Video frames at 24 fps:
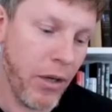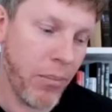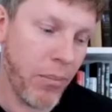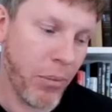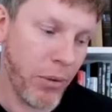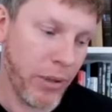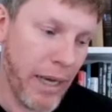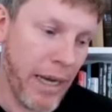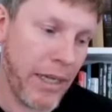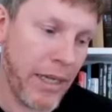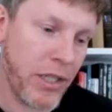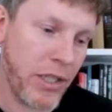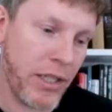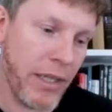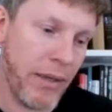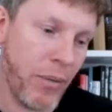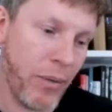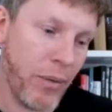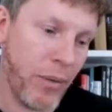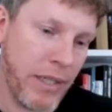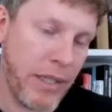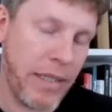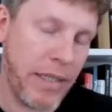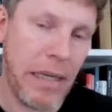But actually,
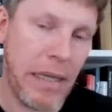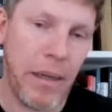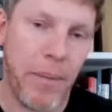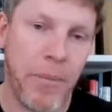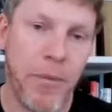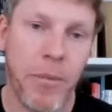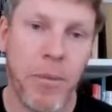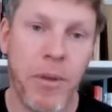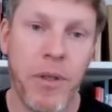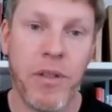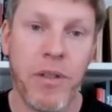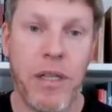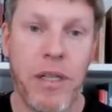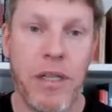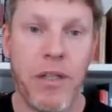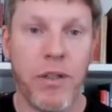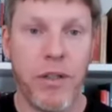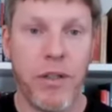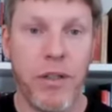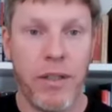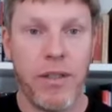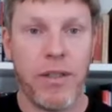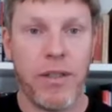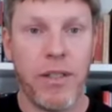what detail
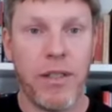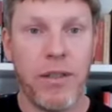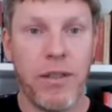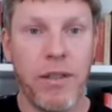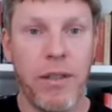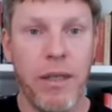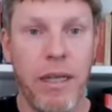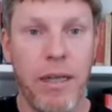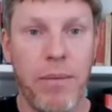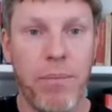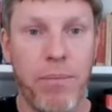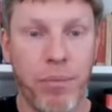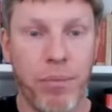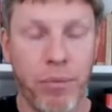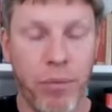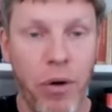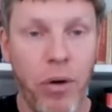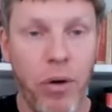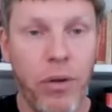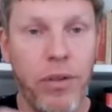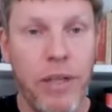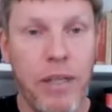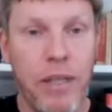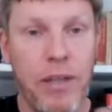optimization did was it
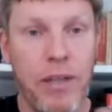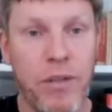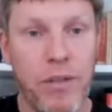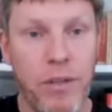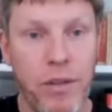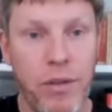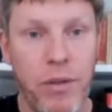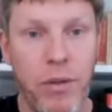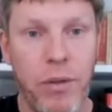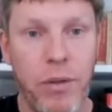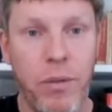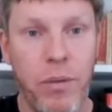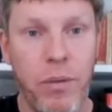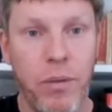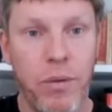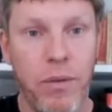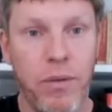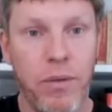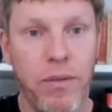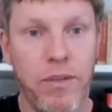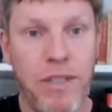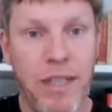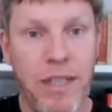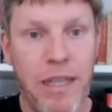brought these two
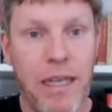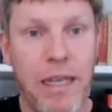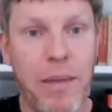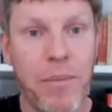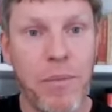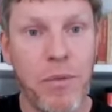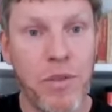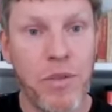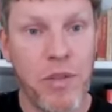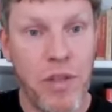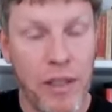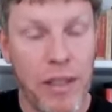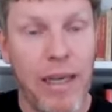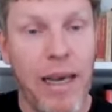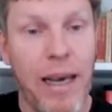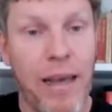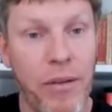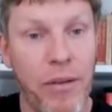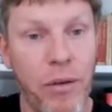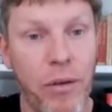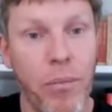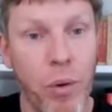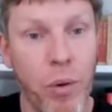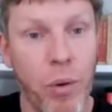teams
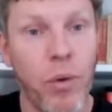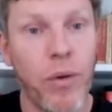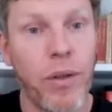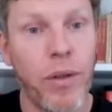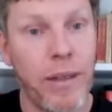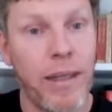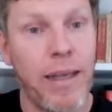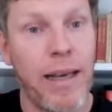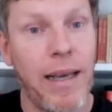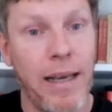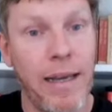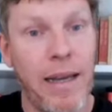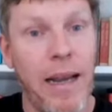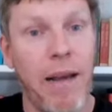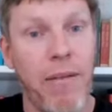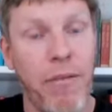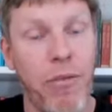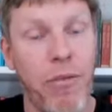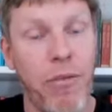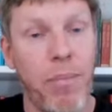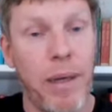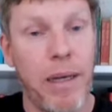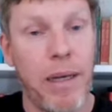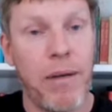together more than they had
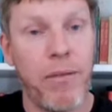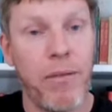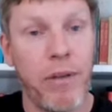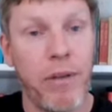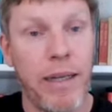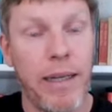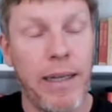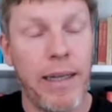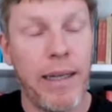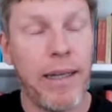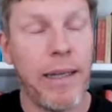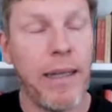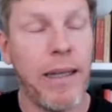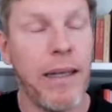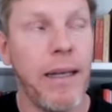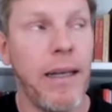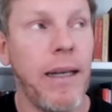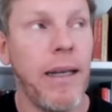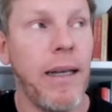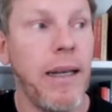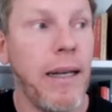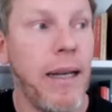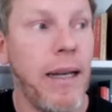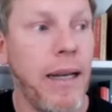ever been,
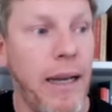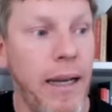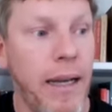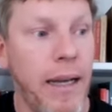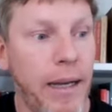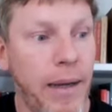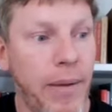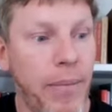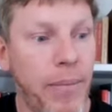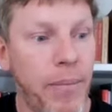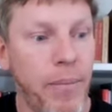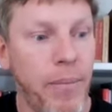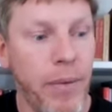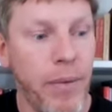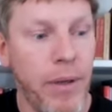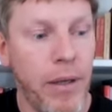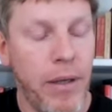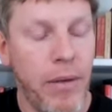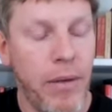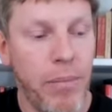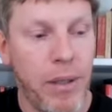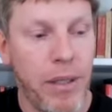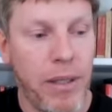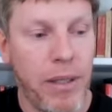really,
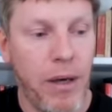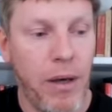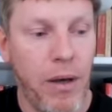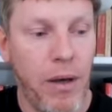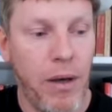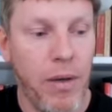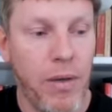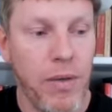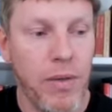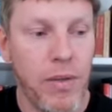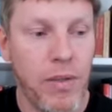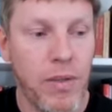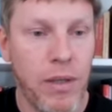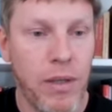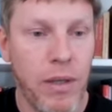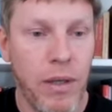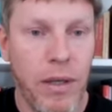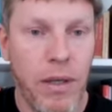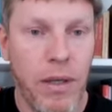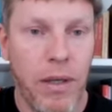because